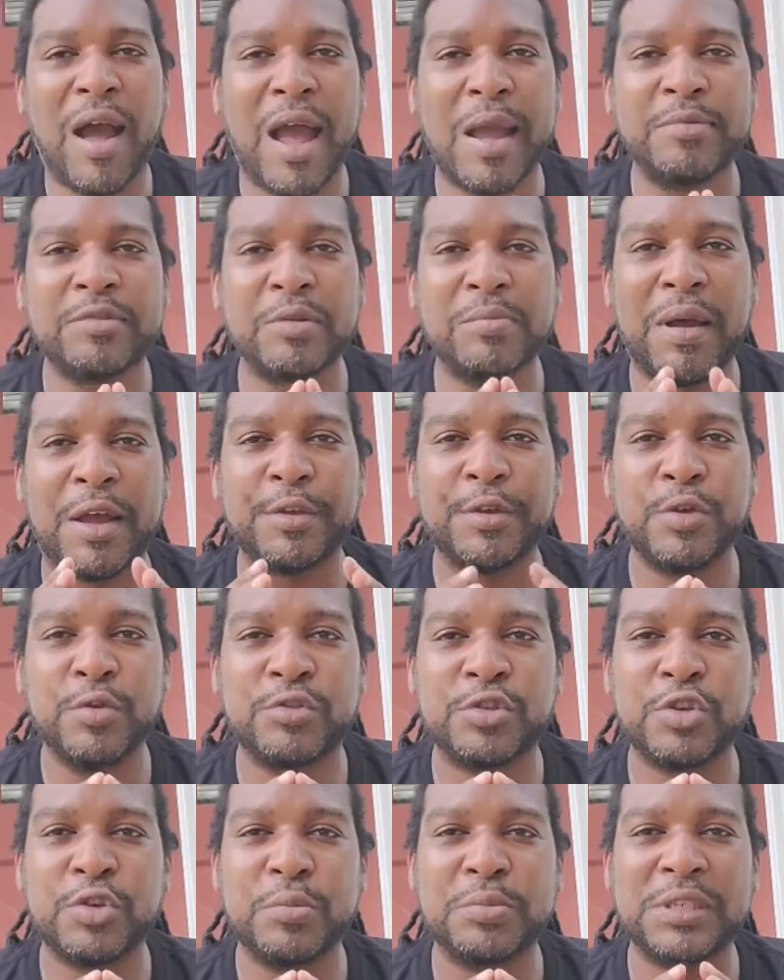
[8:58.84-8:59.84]
to my
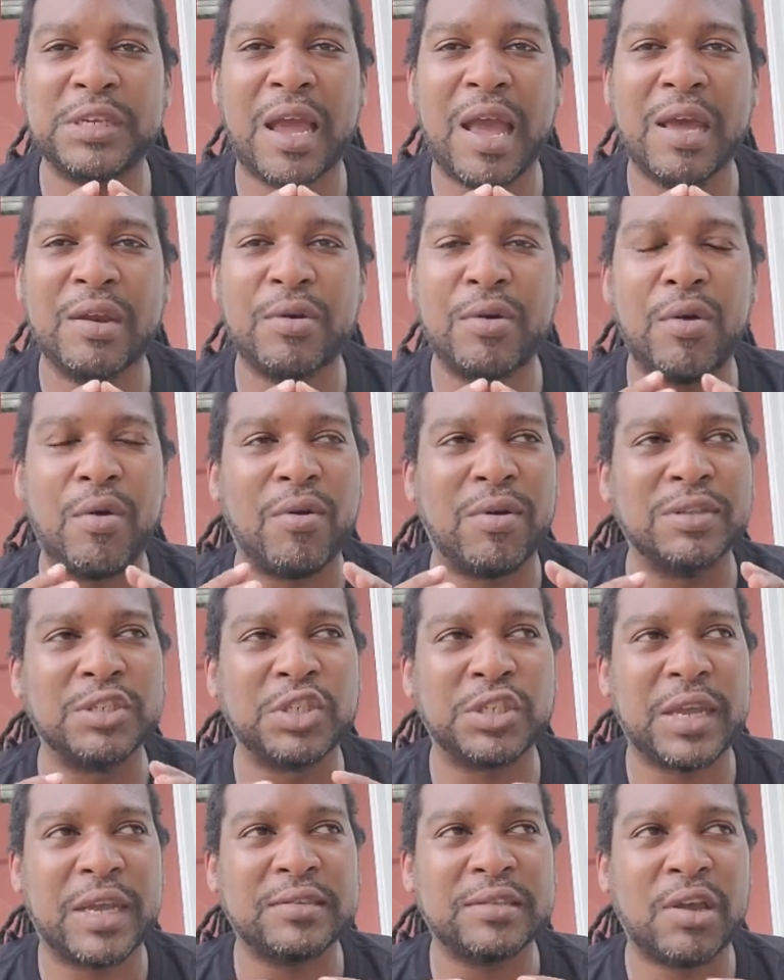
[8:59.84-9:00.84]
YouTube channel on
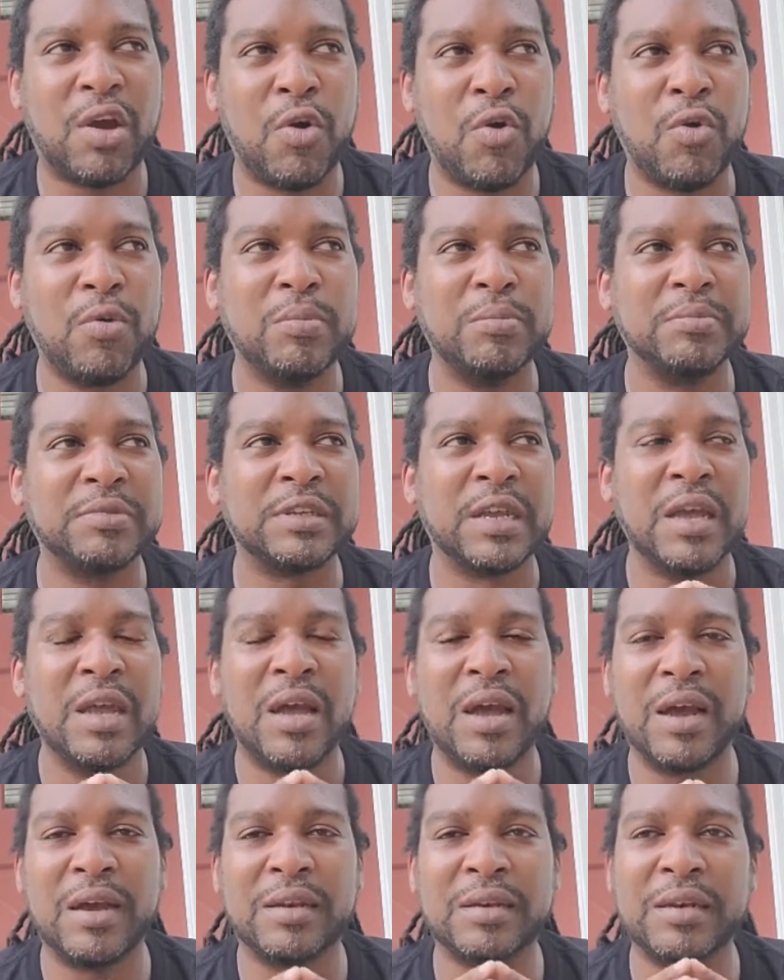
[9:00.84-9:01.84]
Chess Homes
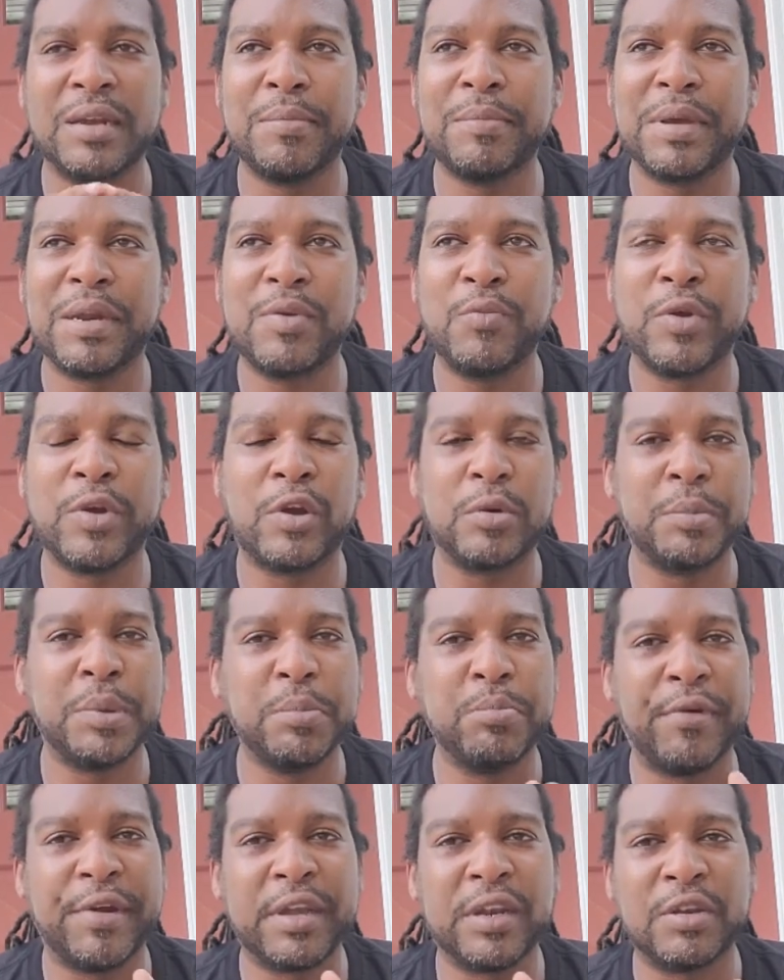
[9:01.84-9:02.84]
Unlimited. We're going to be
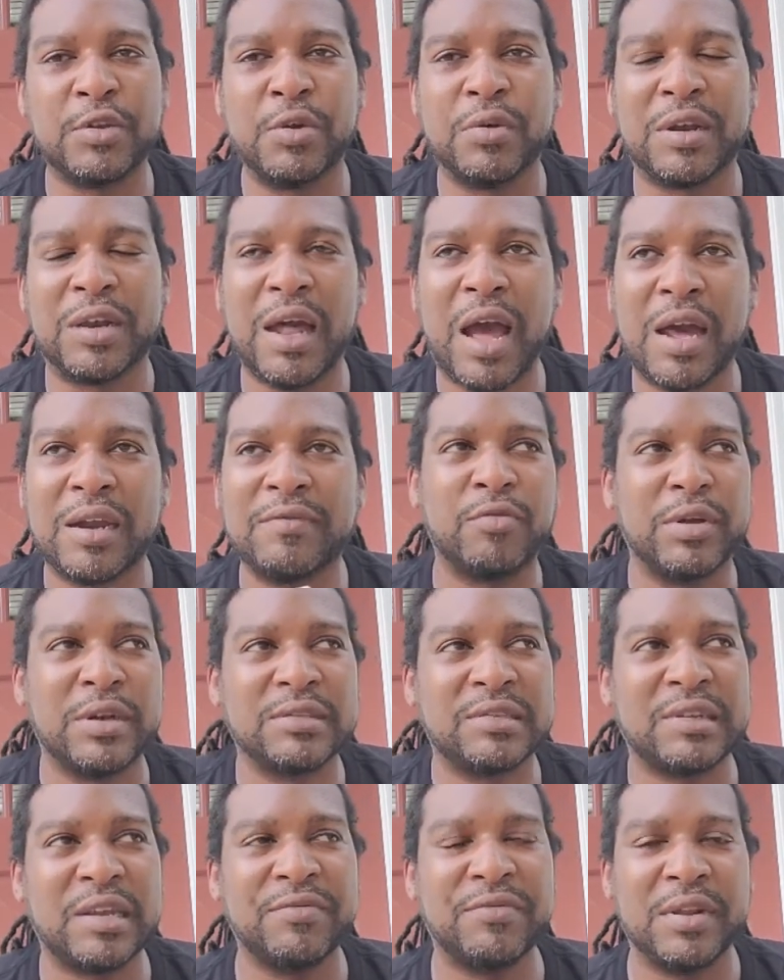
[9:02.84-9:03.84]
bringing you a lot of real
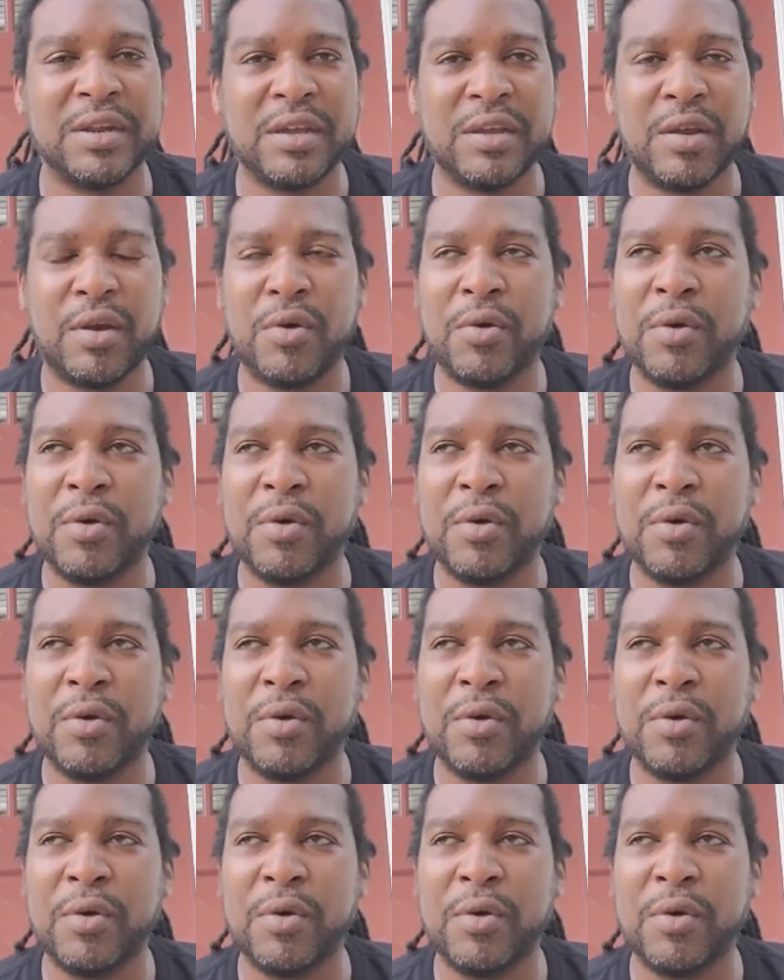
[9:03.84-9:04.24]
estate video.